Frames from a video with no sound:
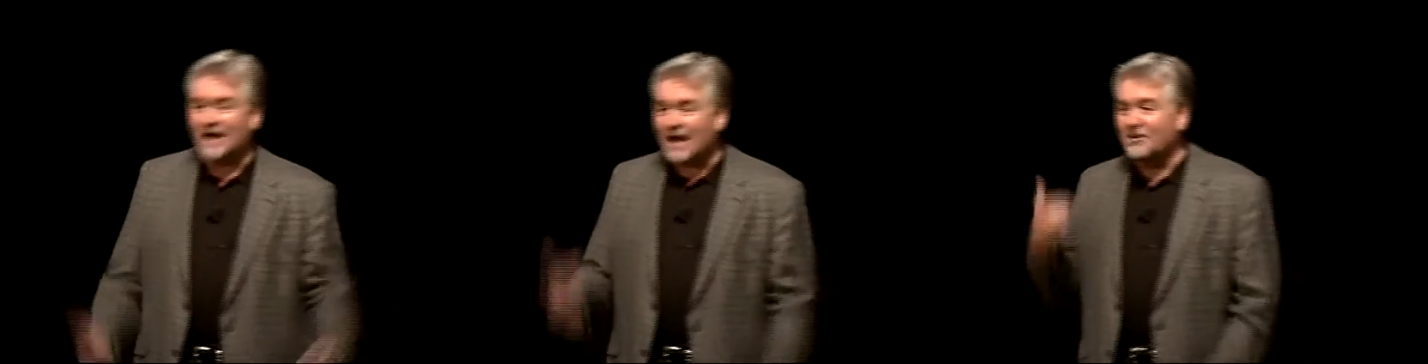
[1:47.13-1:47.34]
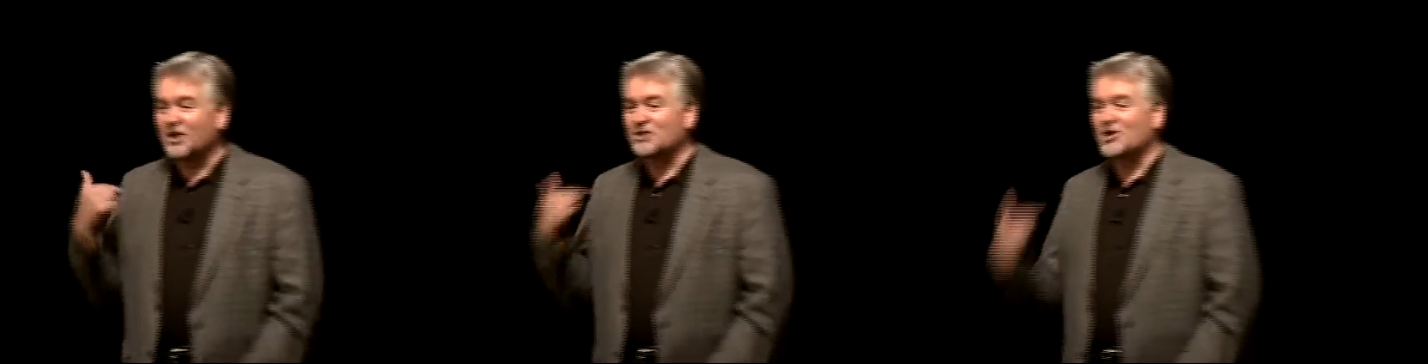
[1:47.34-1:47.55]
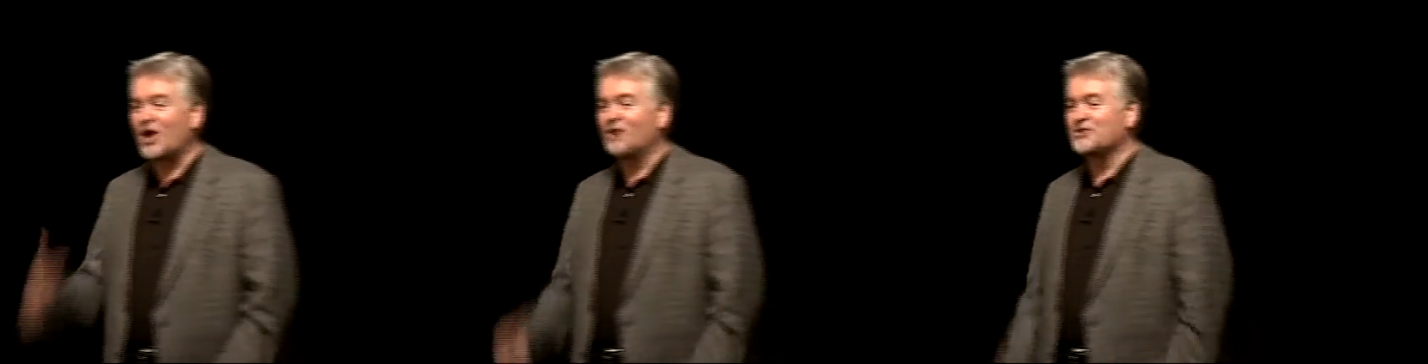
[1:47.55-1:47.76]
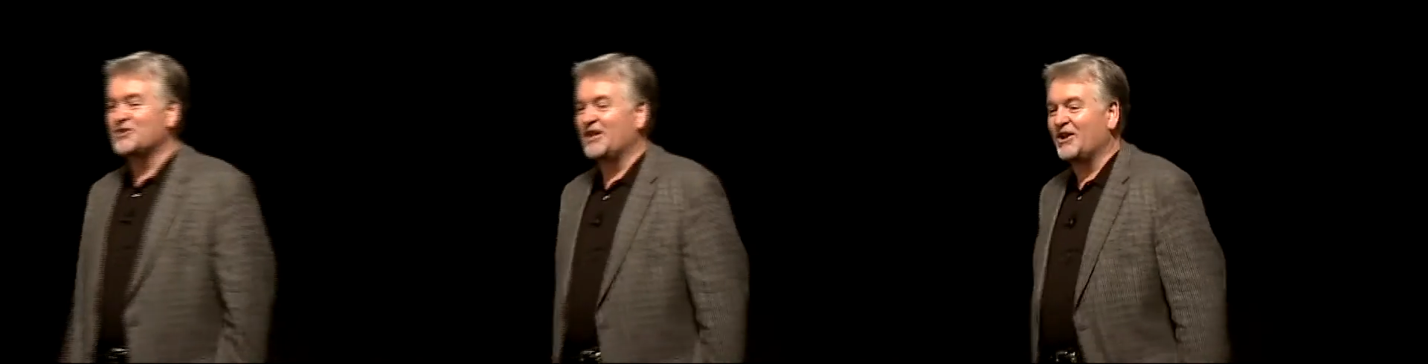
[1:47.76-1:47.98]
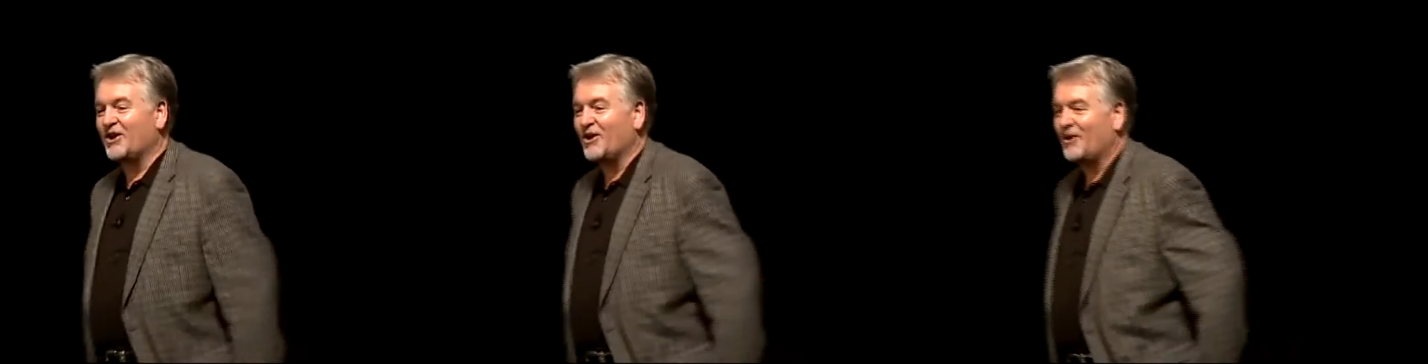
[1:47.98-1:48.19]
I'm an adult
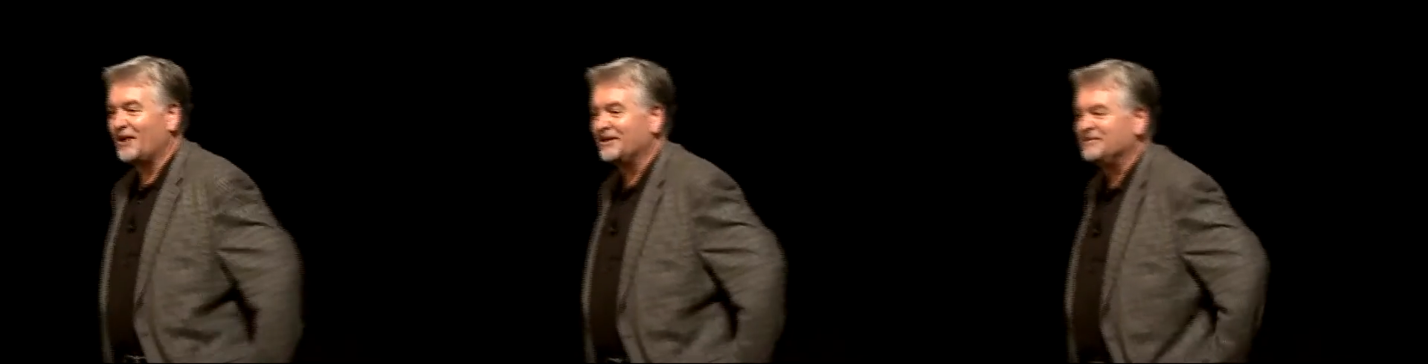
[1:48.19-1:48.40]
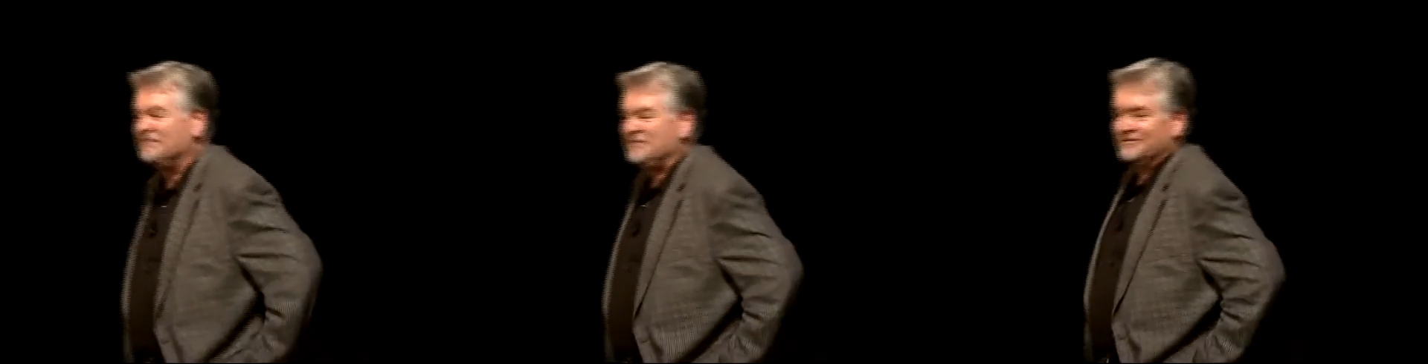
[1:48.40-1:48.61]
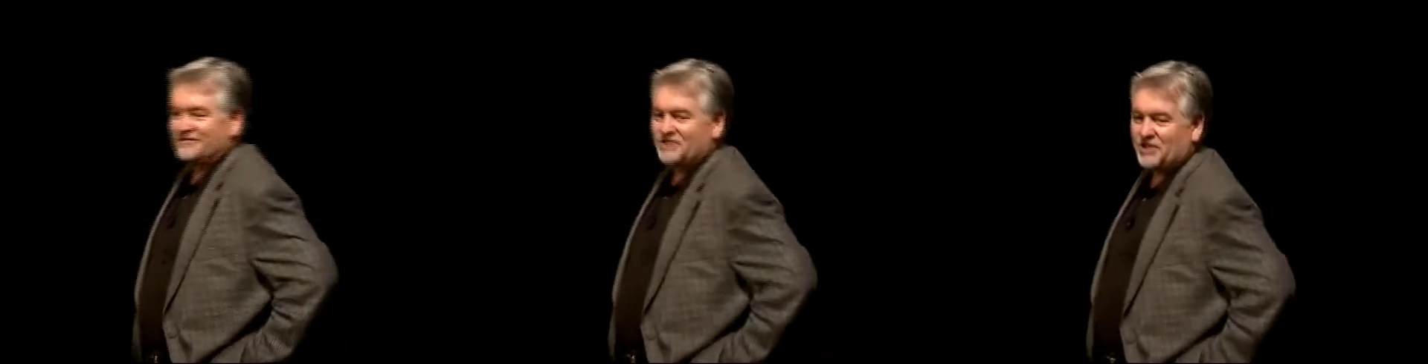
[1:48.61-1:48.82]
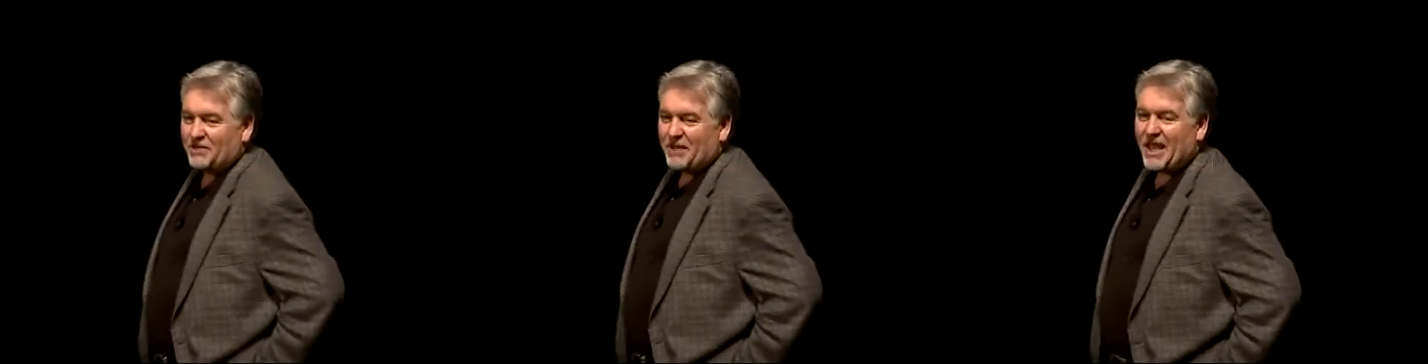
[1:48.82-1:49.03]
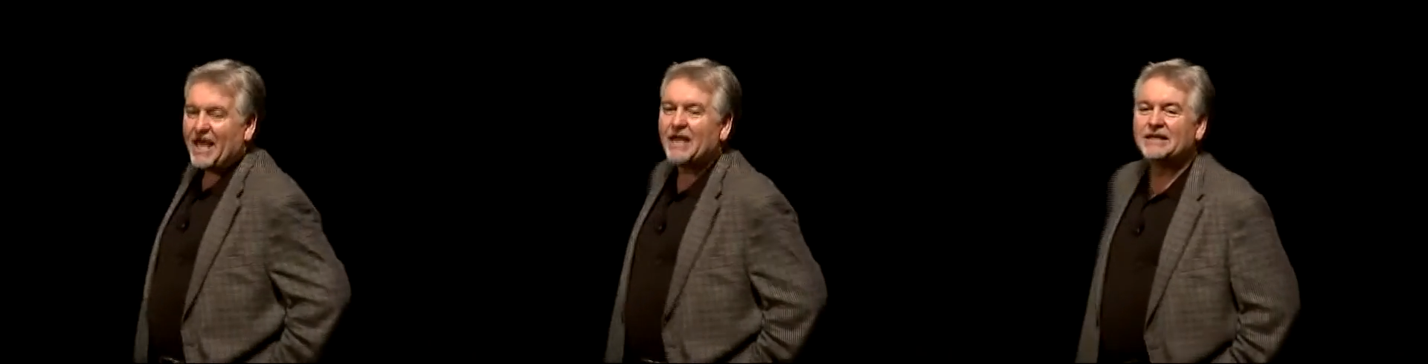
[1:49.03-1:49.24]
standing there going,
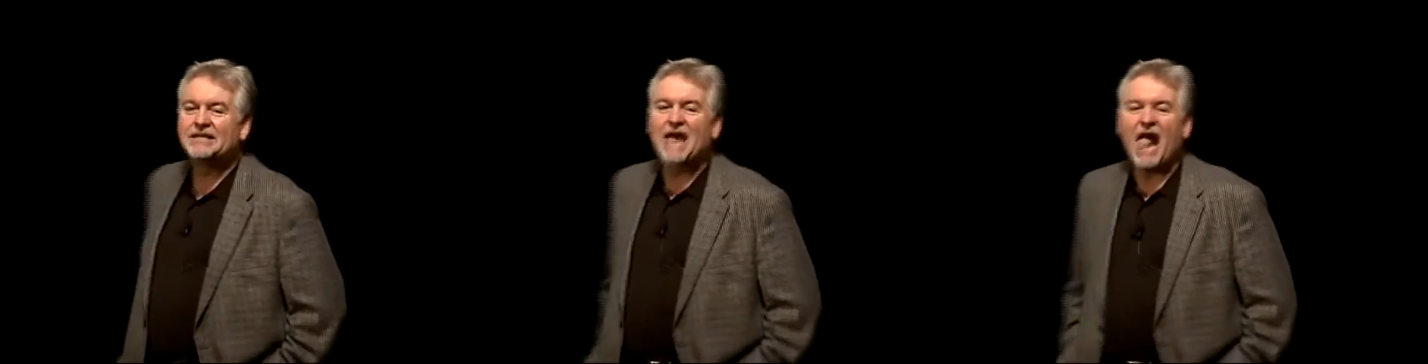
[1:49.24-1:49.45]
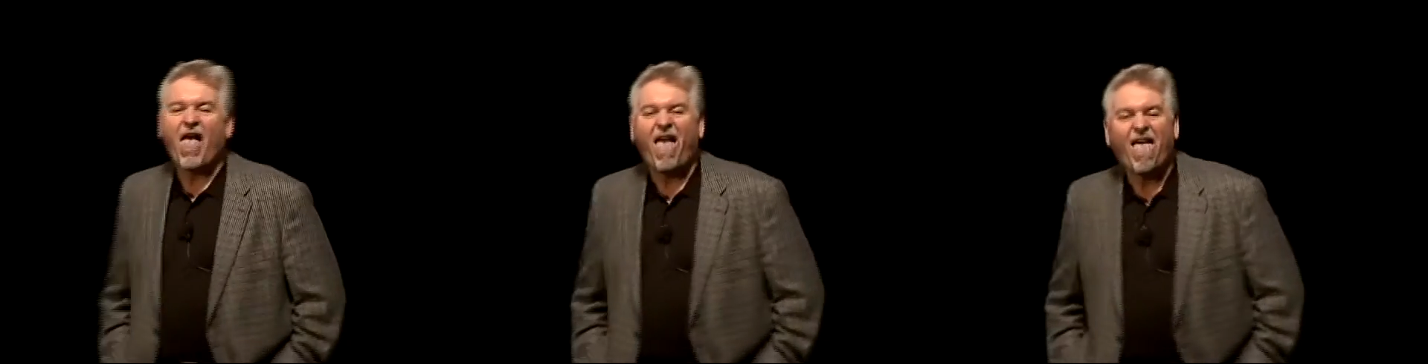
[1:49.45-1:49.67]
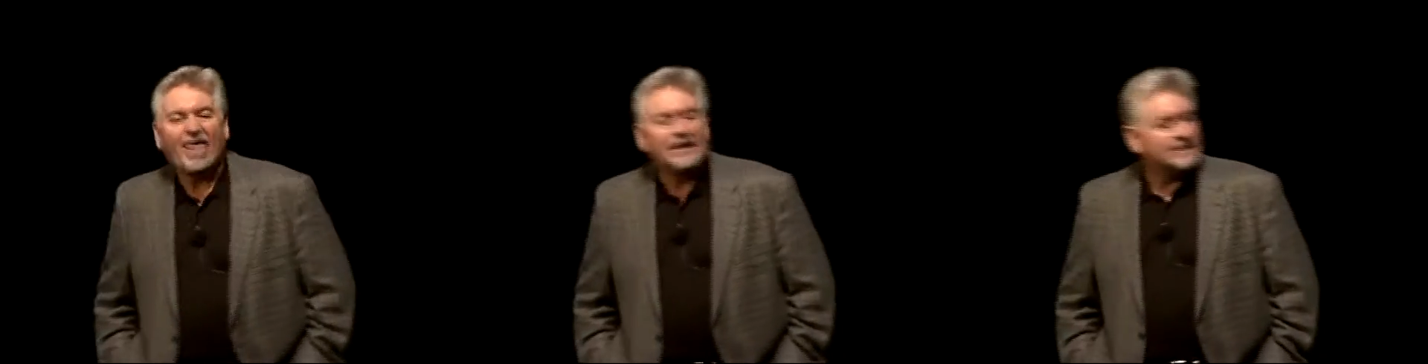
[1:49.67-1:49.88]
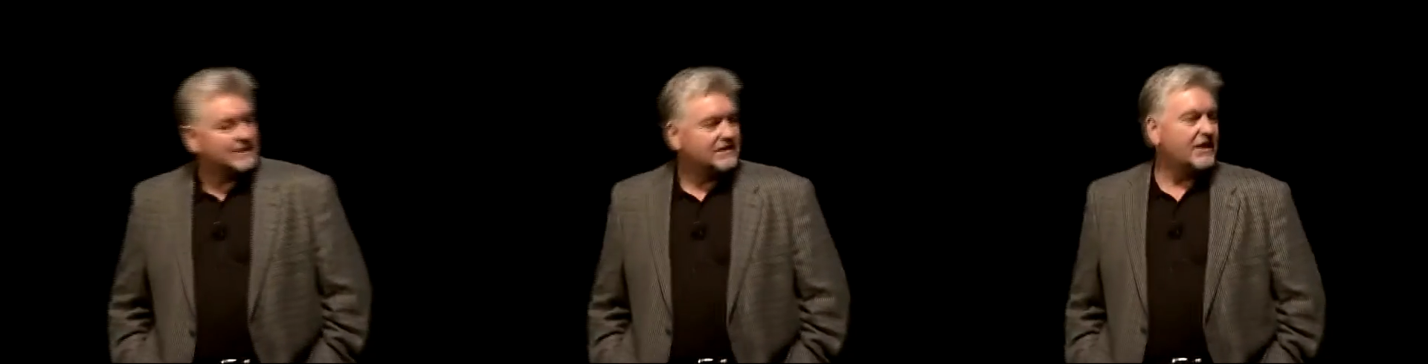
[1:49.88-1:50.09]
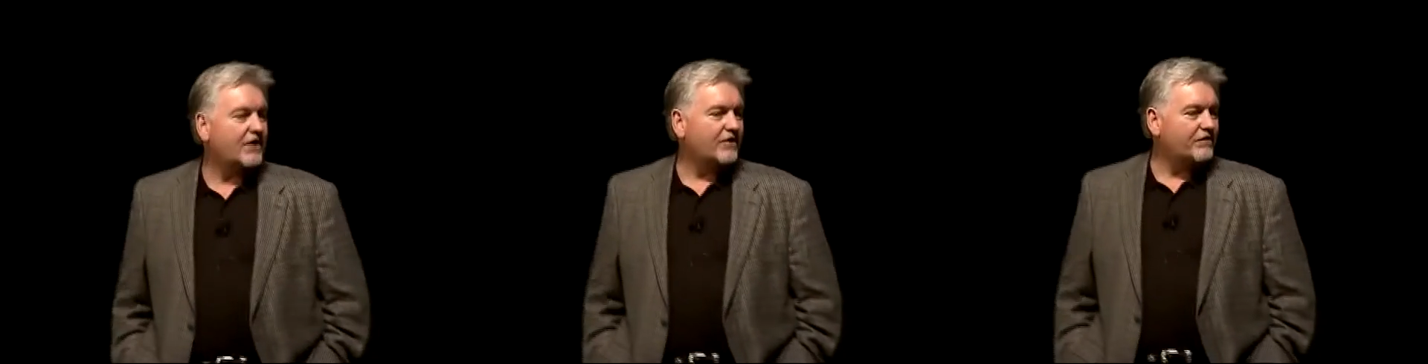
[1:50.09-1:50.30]
Jimmy,
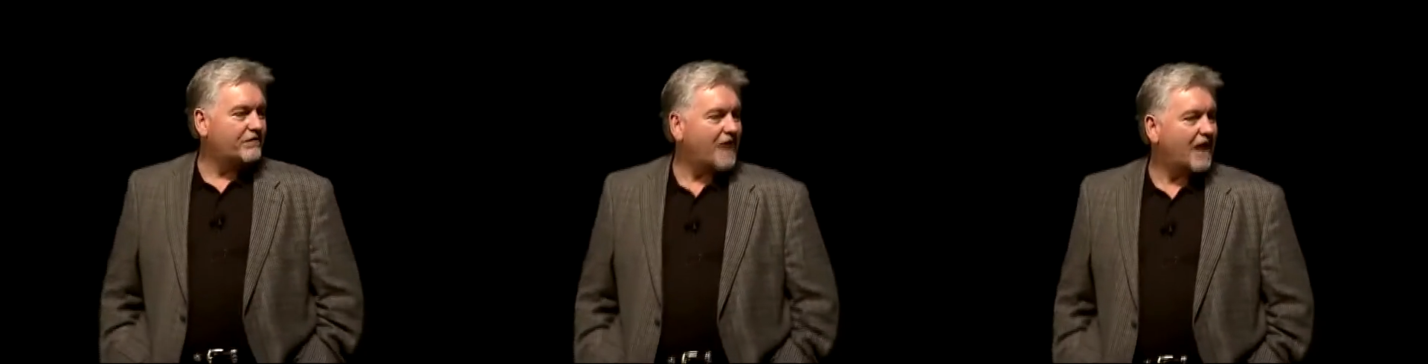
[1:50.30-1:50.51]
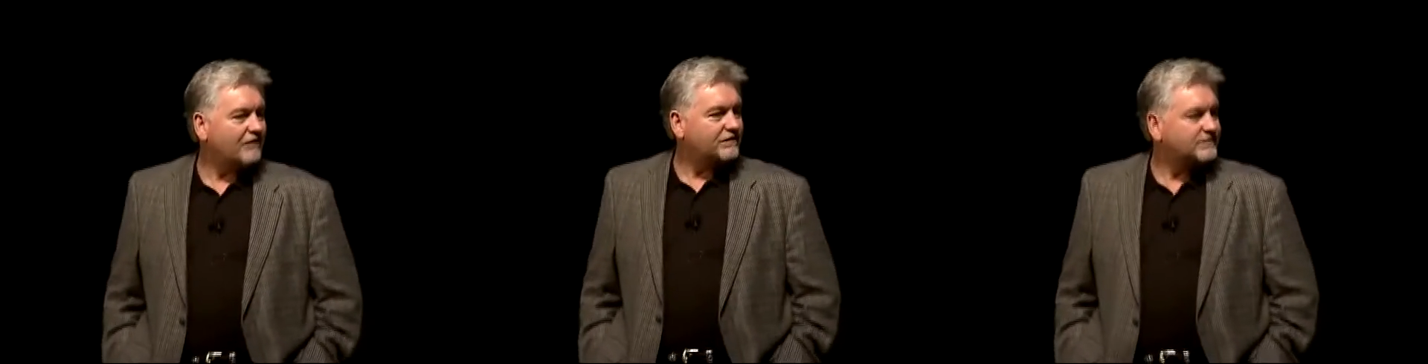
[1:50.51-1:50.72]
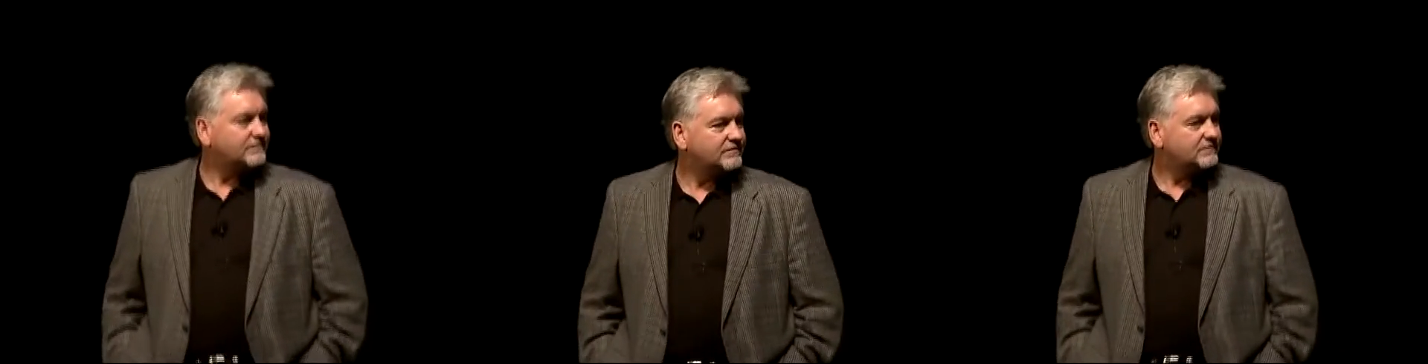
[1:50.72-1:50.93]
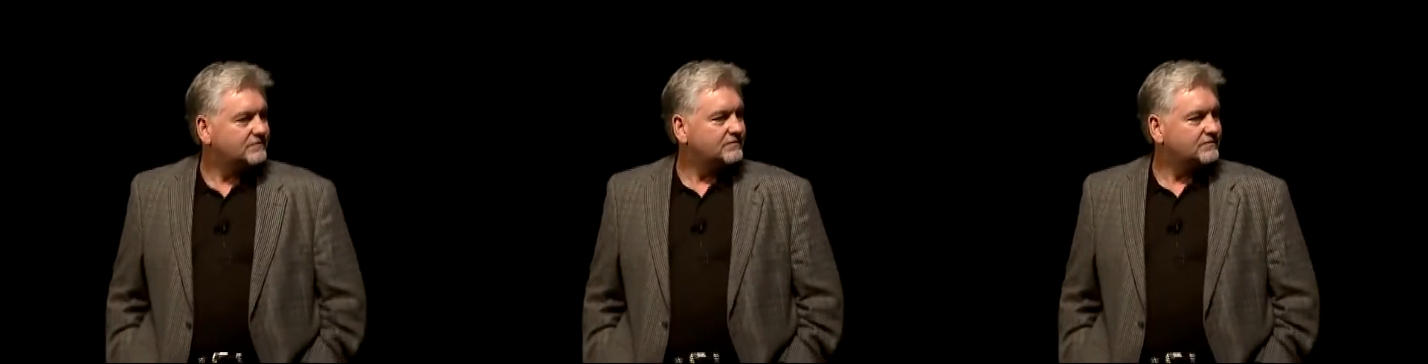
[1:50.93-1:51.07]
take her to 5.